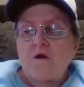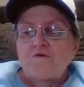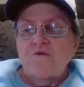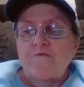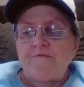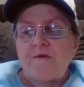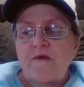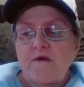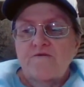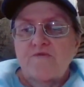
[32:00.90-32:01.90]
So the thing
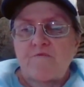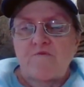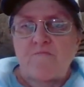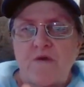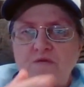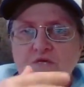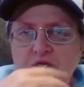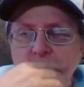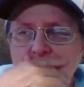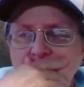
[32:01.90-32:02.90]
is, if they're being
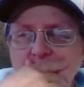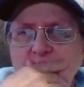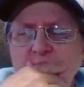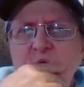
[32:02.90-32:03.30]
judgmental,